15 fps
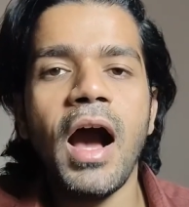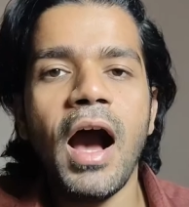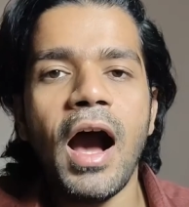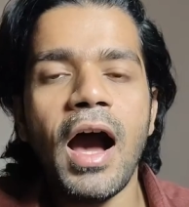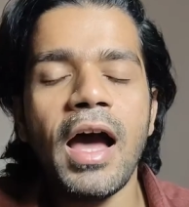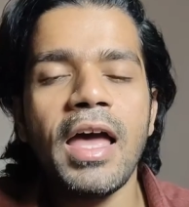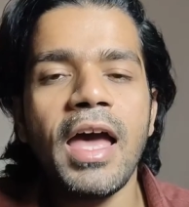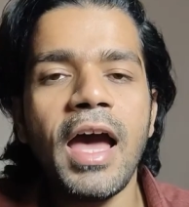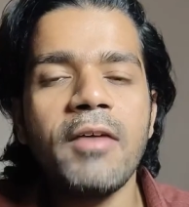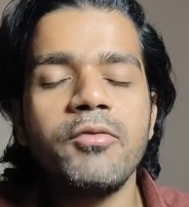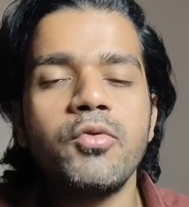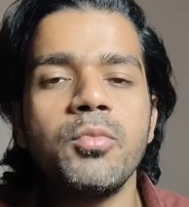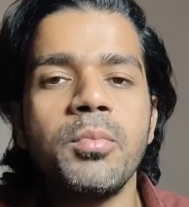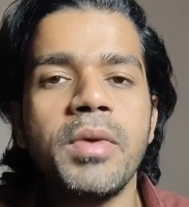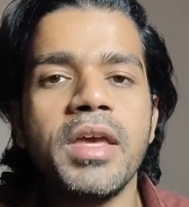I have
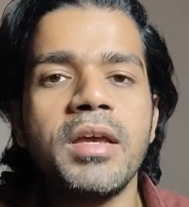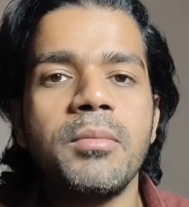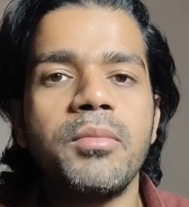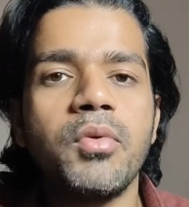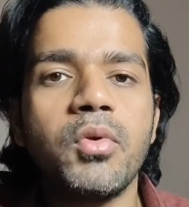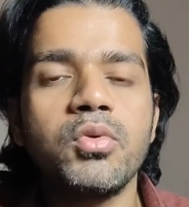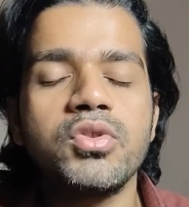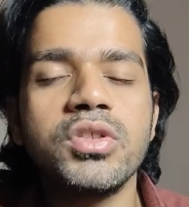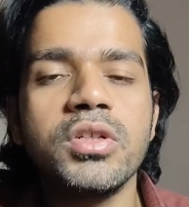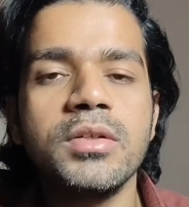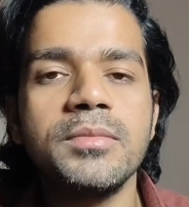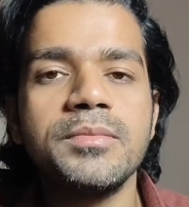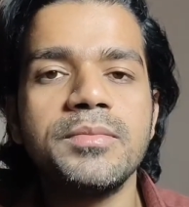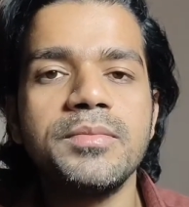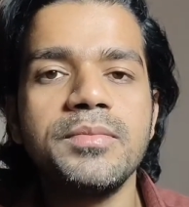to make a brochure
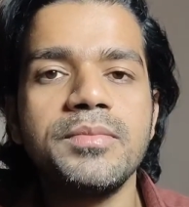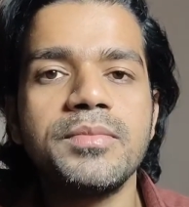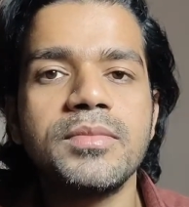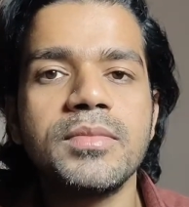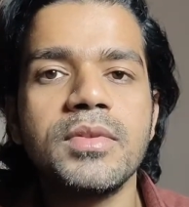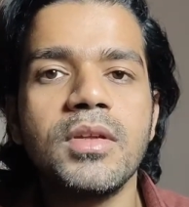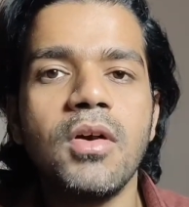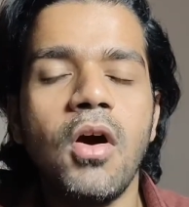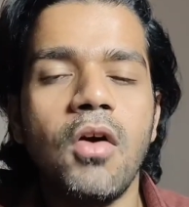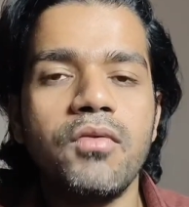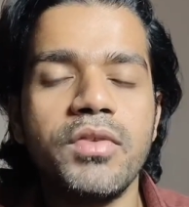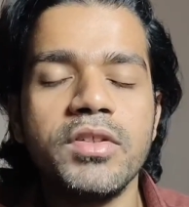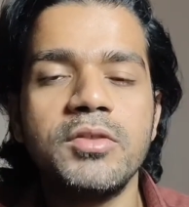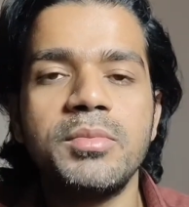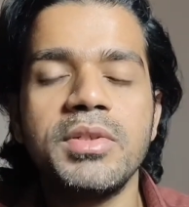of
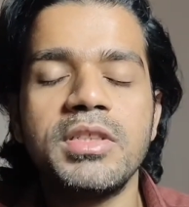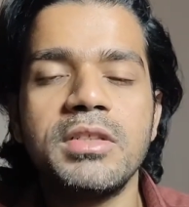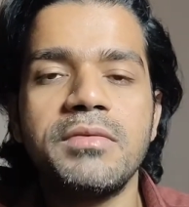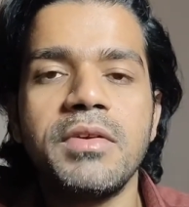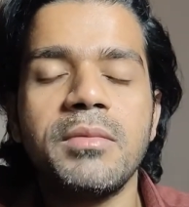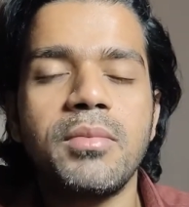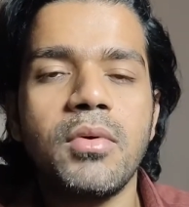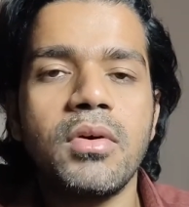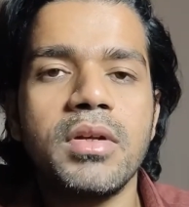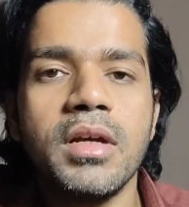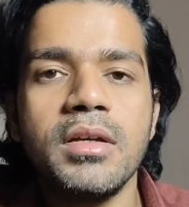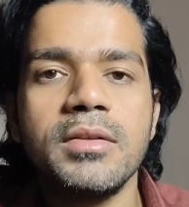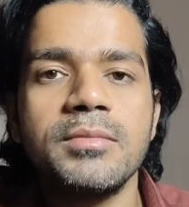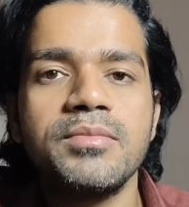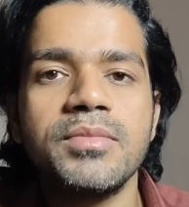this specific
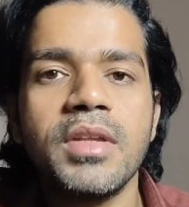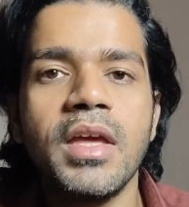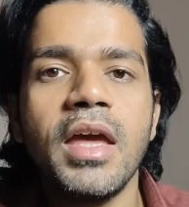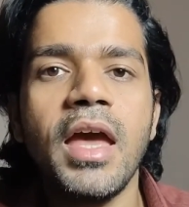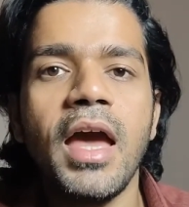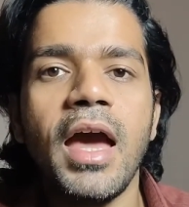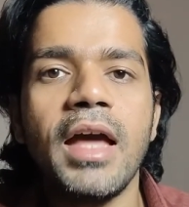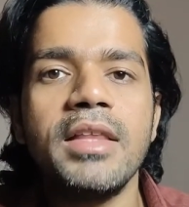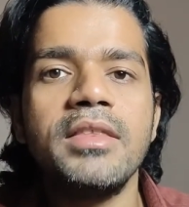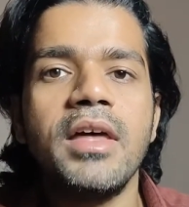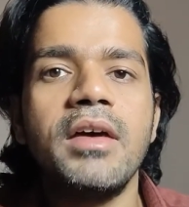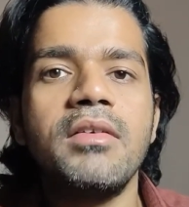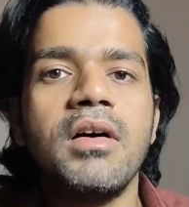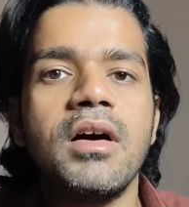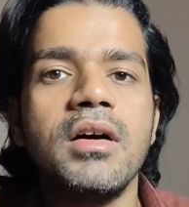product and
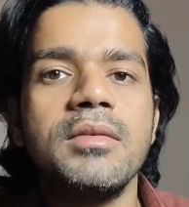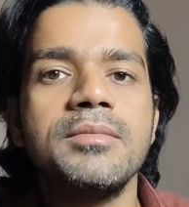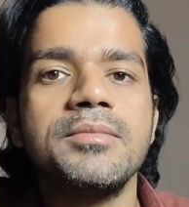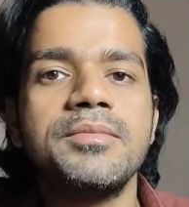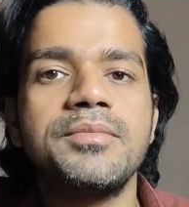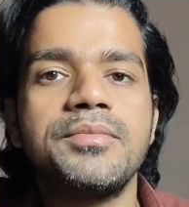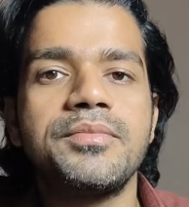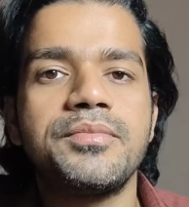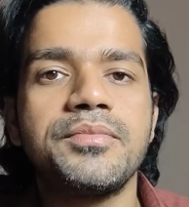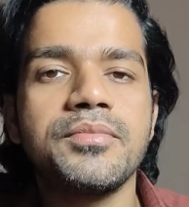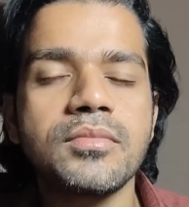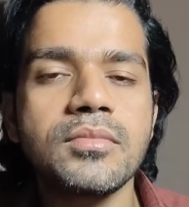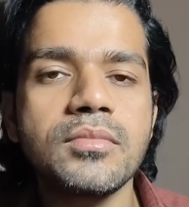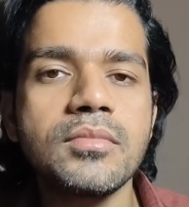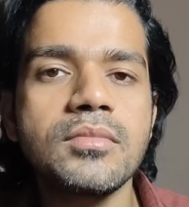there are
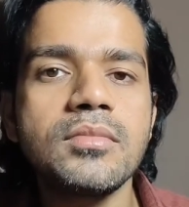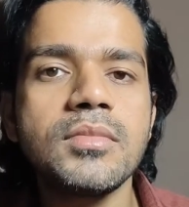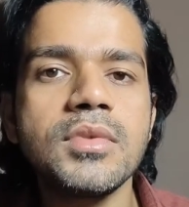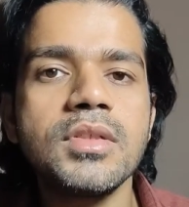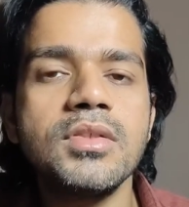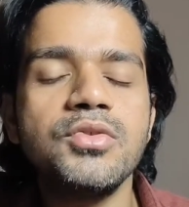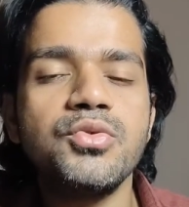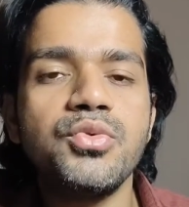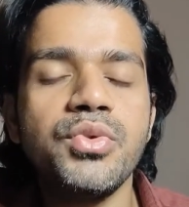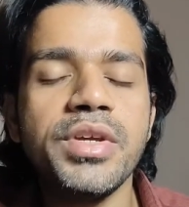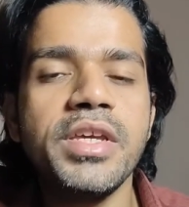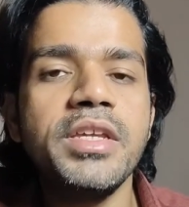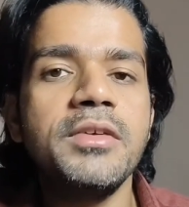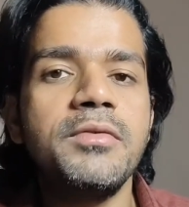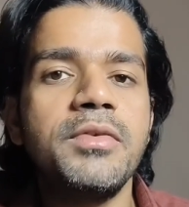
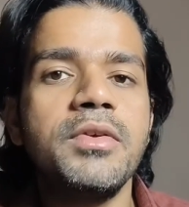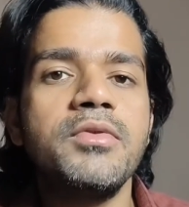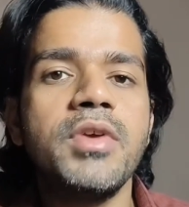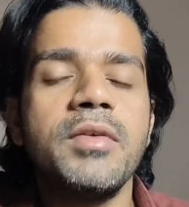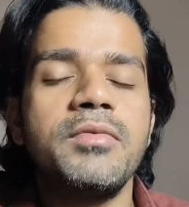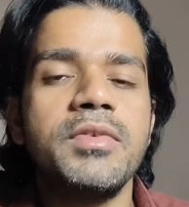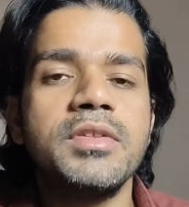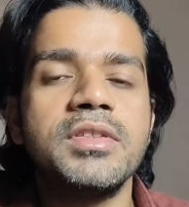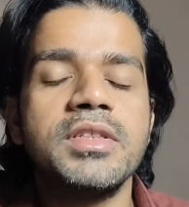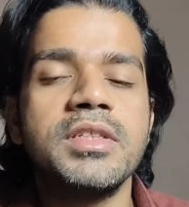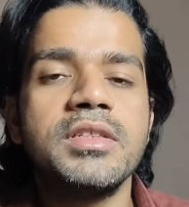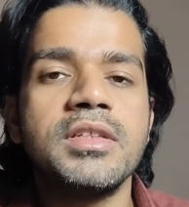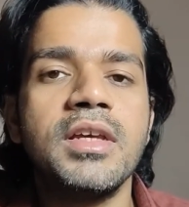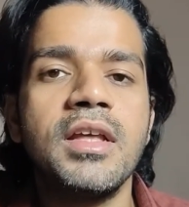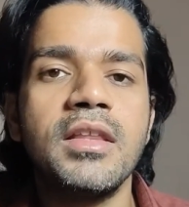3 different
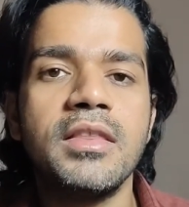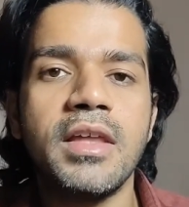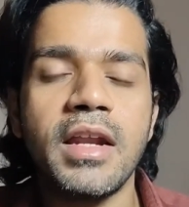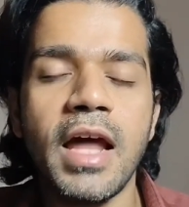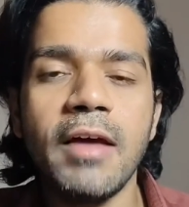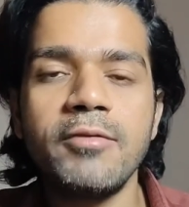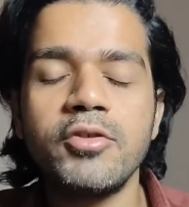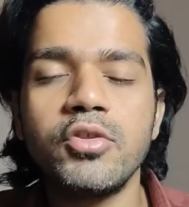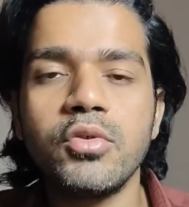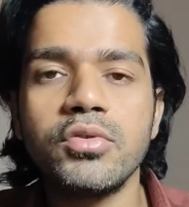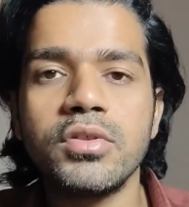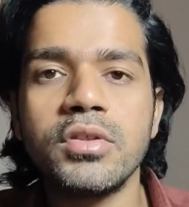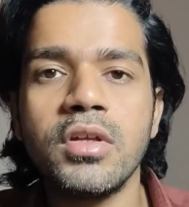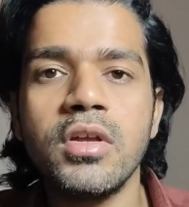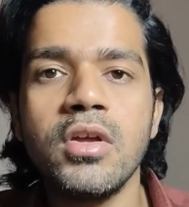references that I've
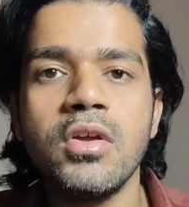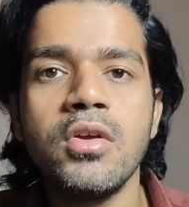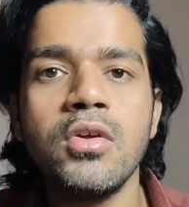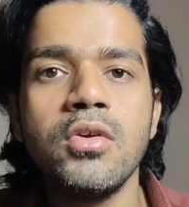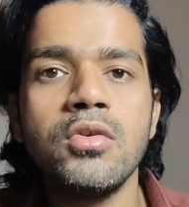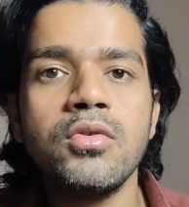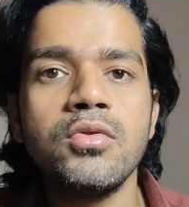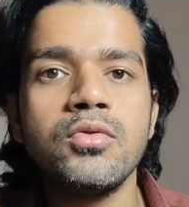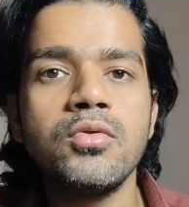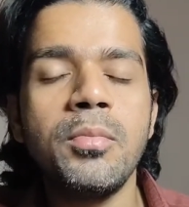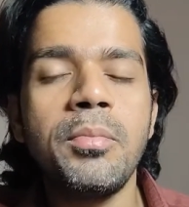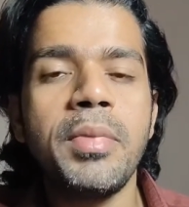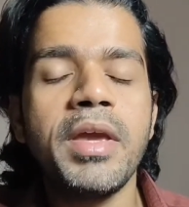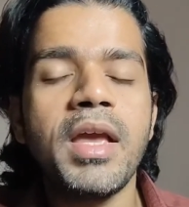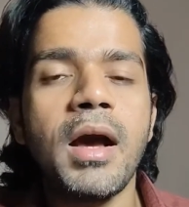chosen to
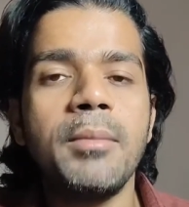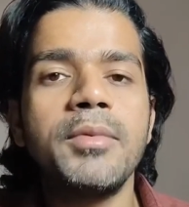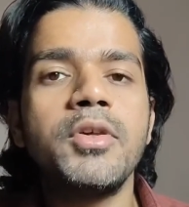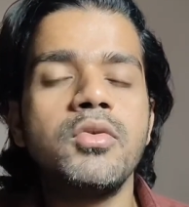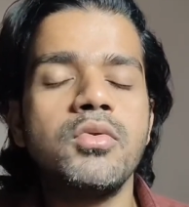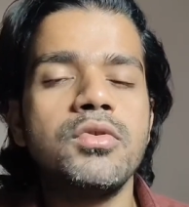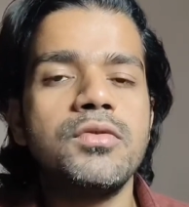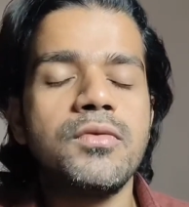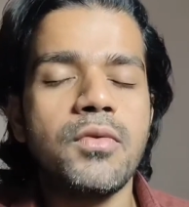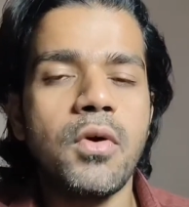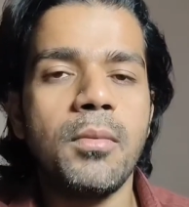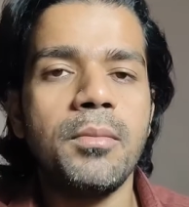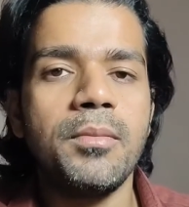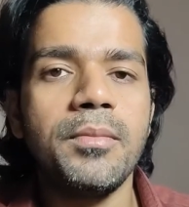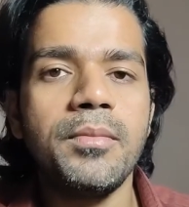pick up cues
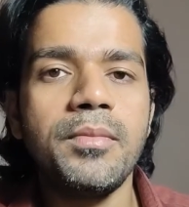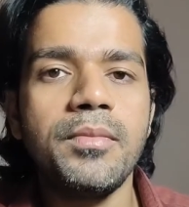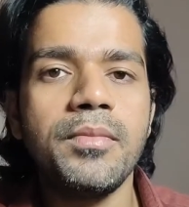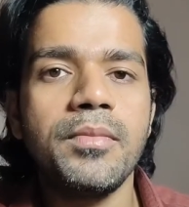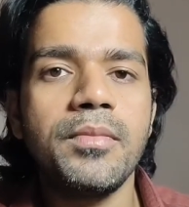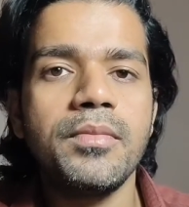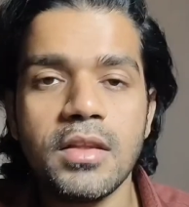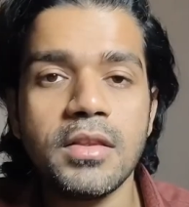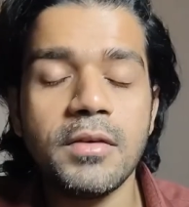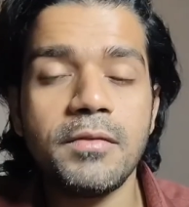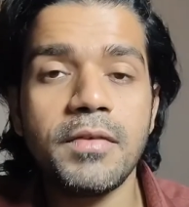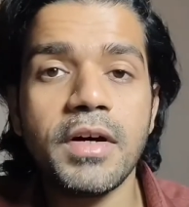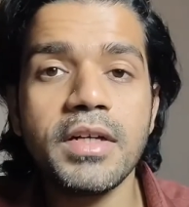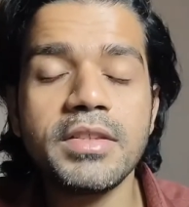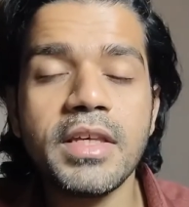from. The
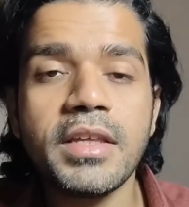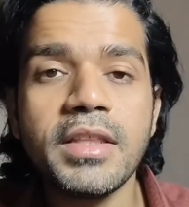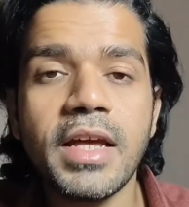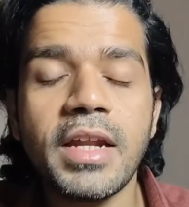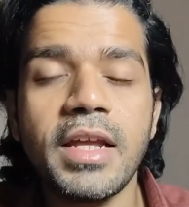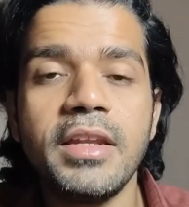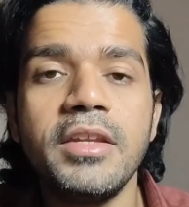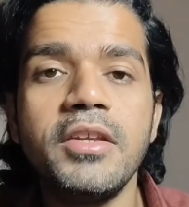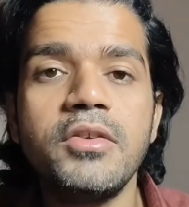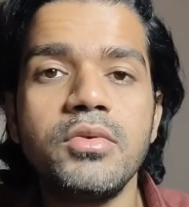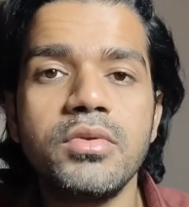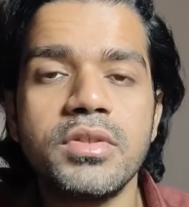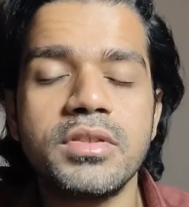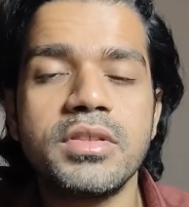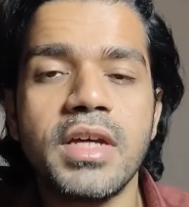first thing that I need to
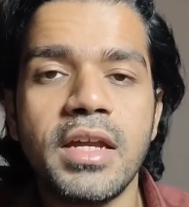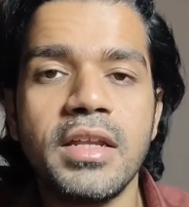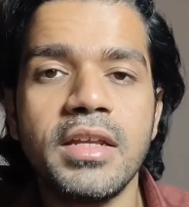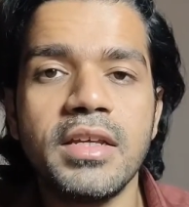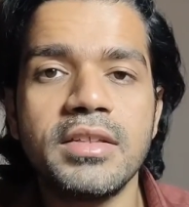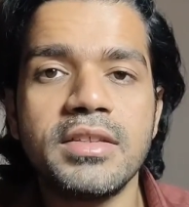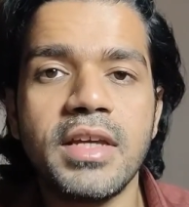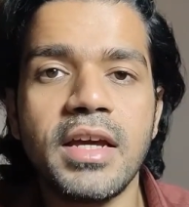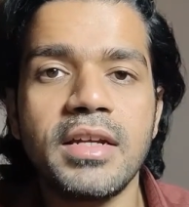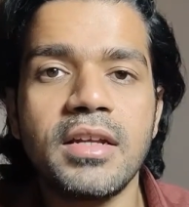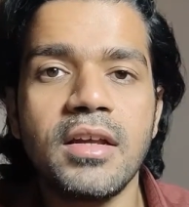decide is that